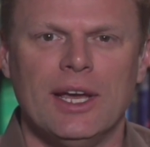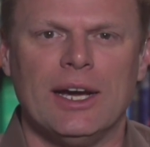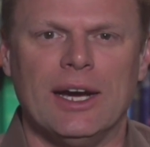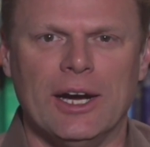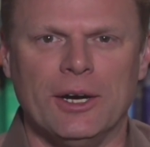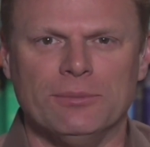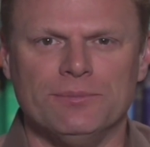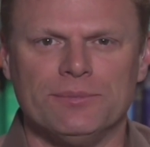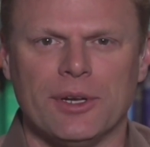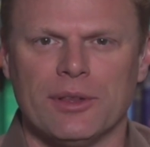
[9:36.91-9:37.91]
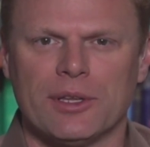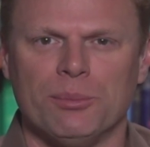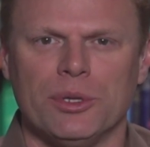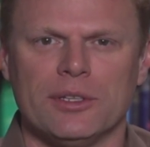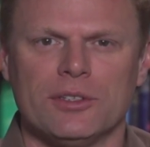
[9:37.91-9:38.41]
the
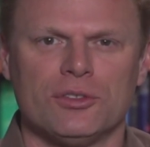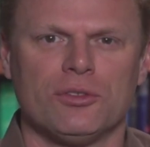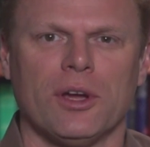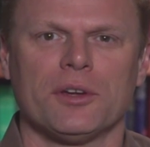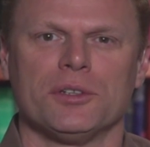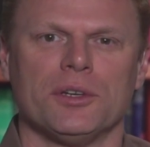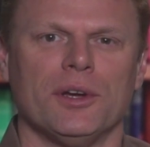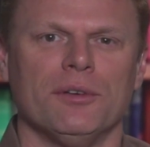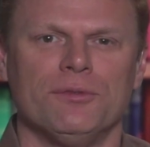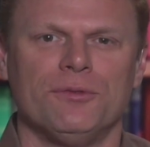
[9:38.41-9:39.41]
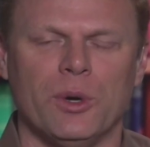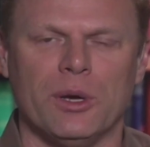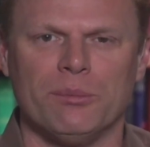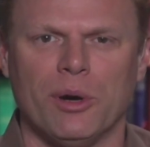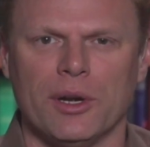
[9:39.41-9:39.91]
complete destruction of
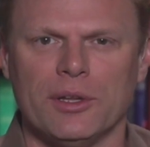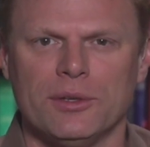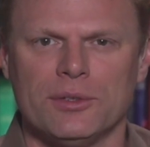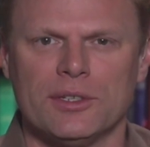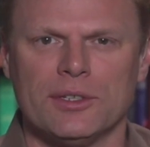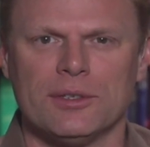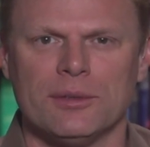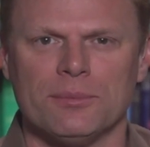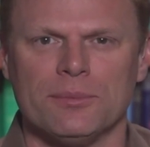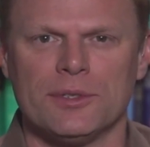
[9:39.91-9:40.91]
one party, two systems.